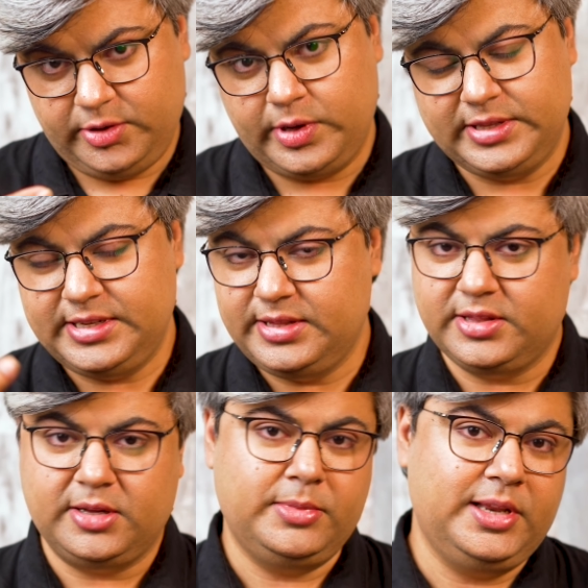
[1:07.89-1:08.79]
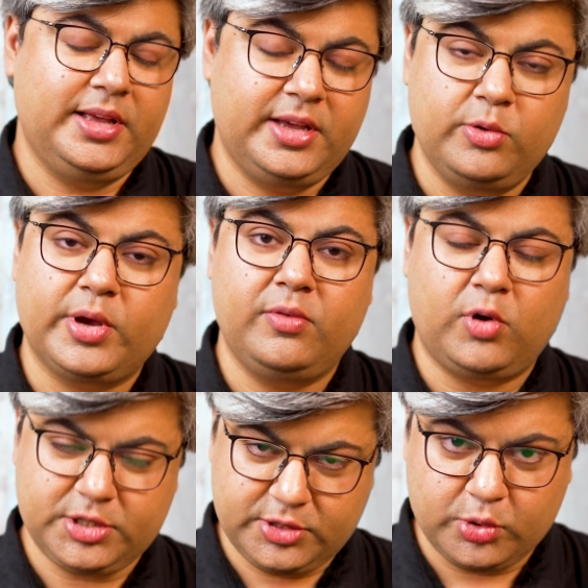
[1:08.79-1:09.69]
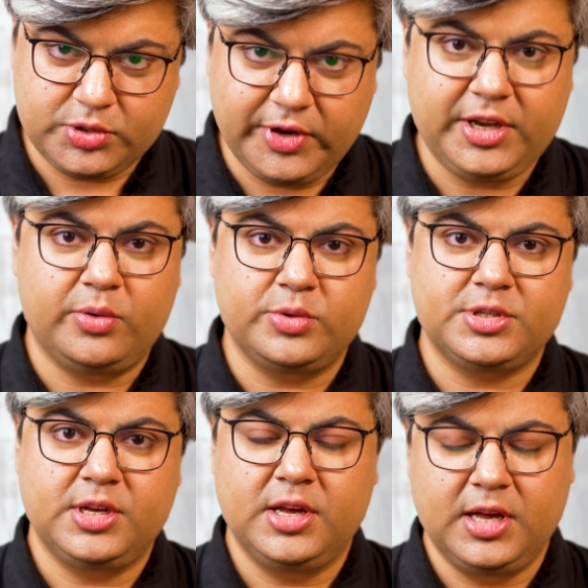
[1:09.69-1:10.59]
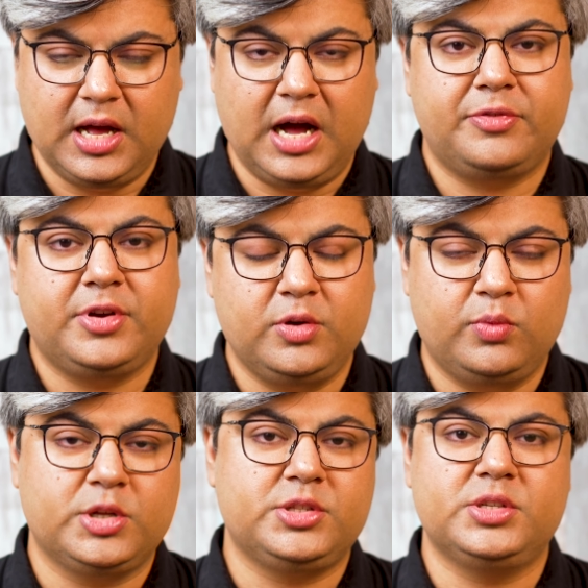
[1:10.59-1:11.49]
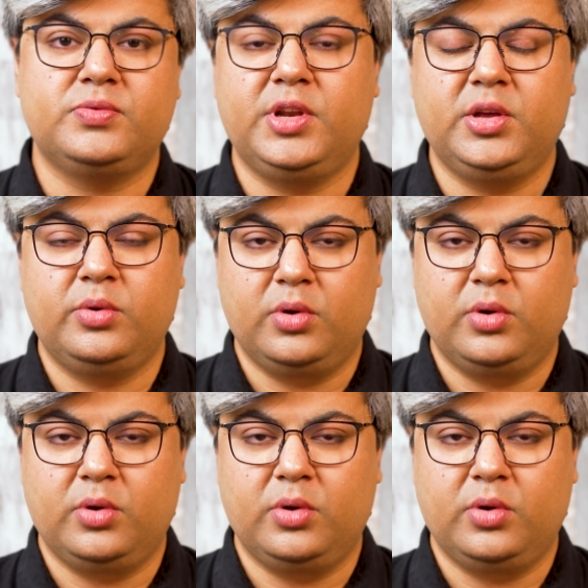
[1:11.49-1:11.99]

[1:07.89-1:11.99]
You can see the thumbnail here. You can watch those videos after you watch this video.